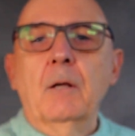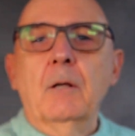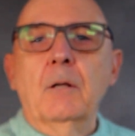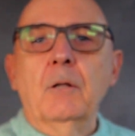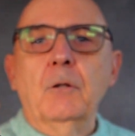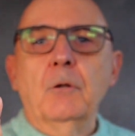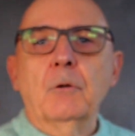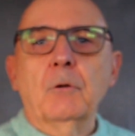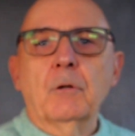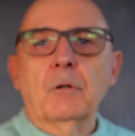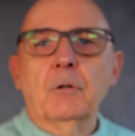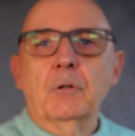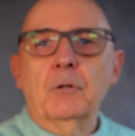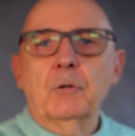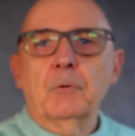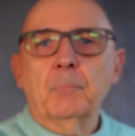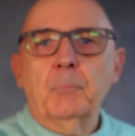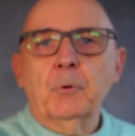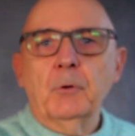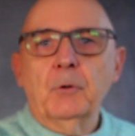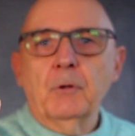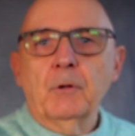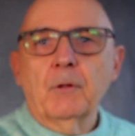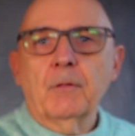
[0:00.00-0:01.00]
you can just
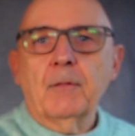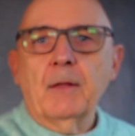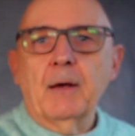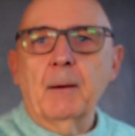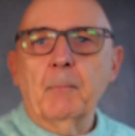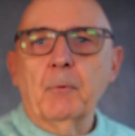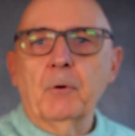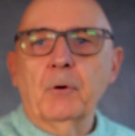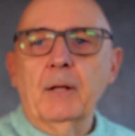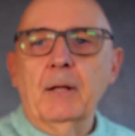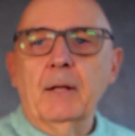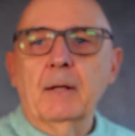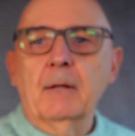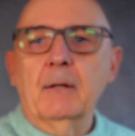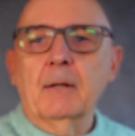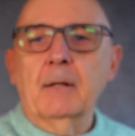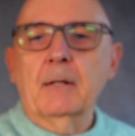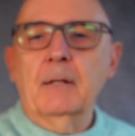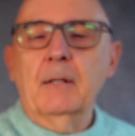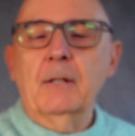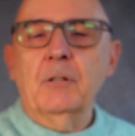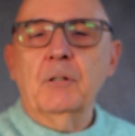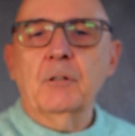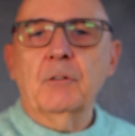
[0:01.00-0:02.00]
put your thumb on it
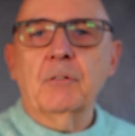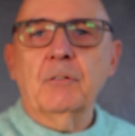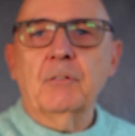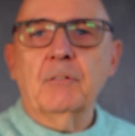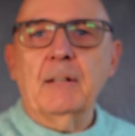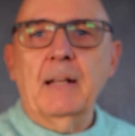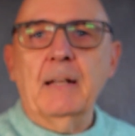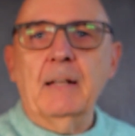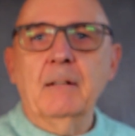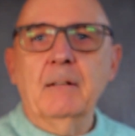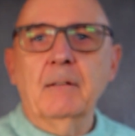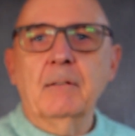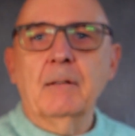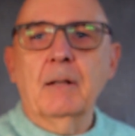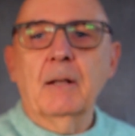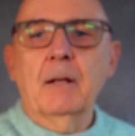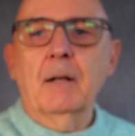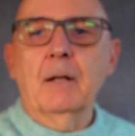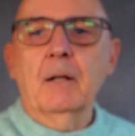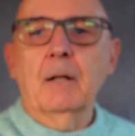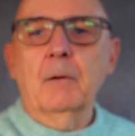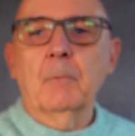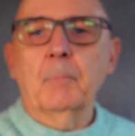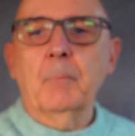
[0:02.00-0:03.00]
and it just steadies it
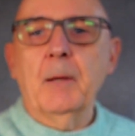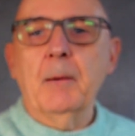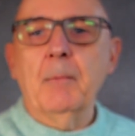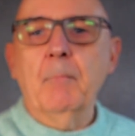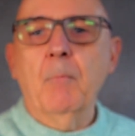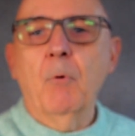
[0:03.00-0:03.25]
a little bit